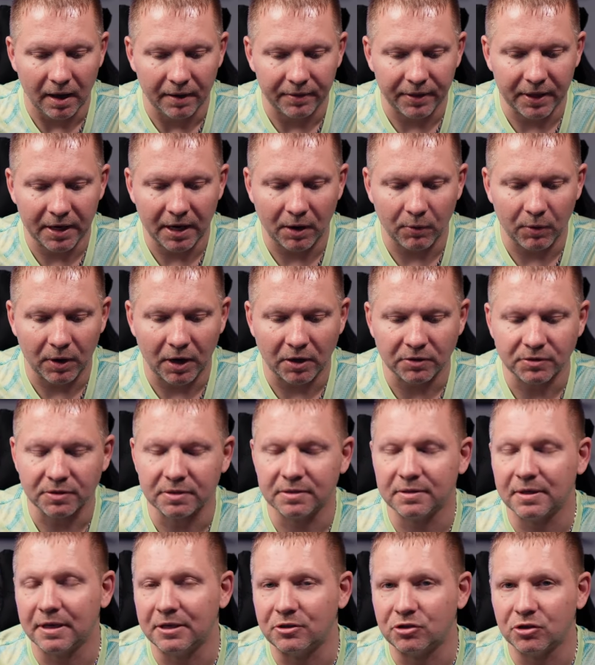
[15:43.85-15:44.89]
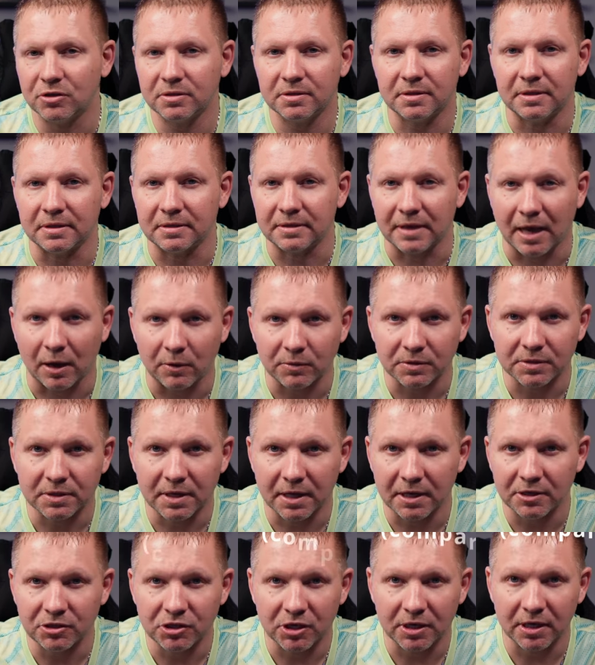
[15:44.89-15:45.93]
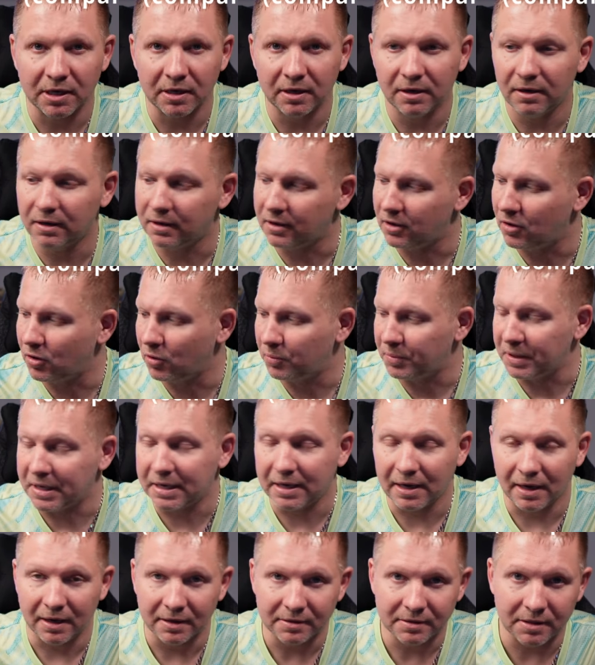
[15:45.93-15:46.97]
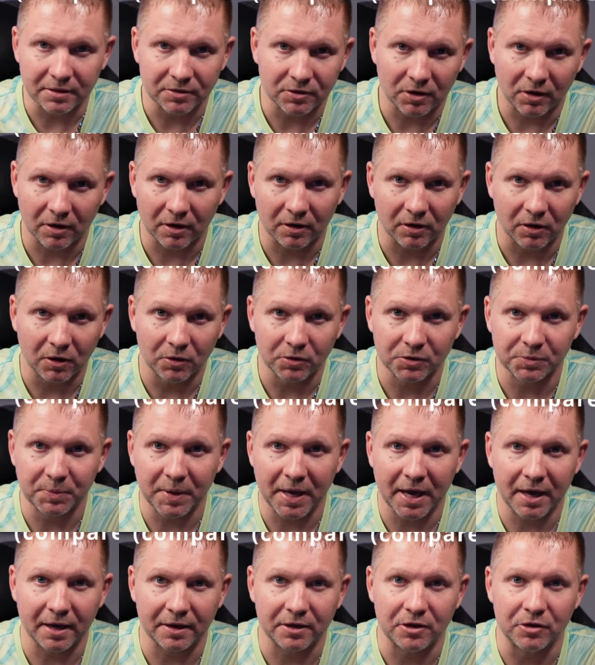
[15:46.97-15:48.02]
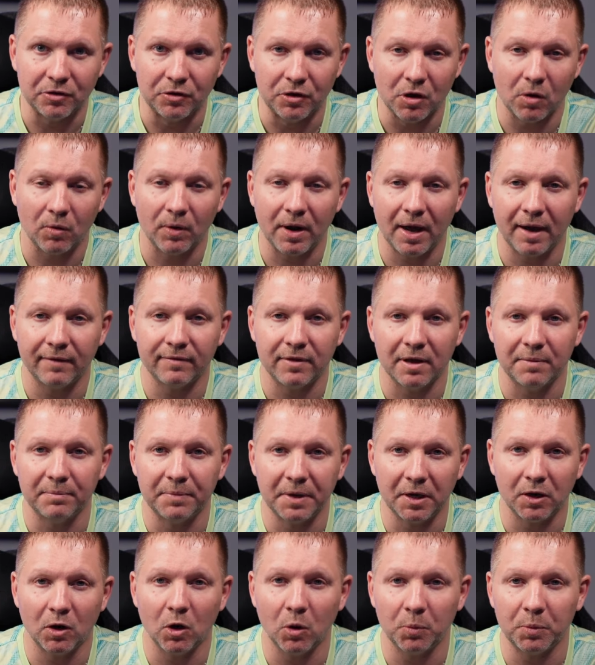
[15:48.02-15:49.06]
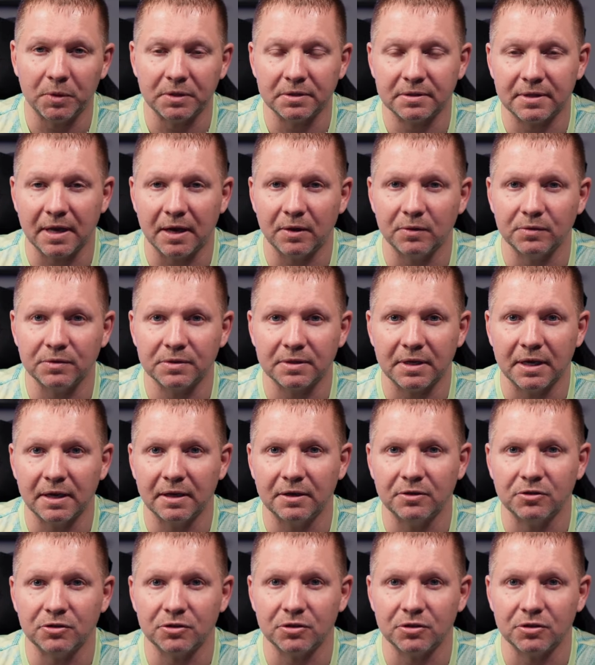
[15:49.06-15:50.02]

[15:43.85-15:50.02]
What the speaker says: Then I would also say just the soundstage again, you know, because these are a closed back, you don't have that big open soundstage.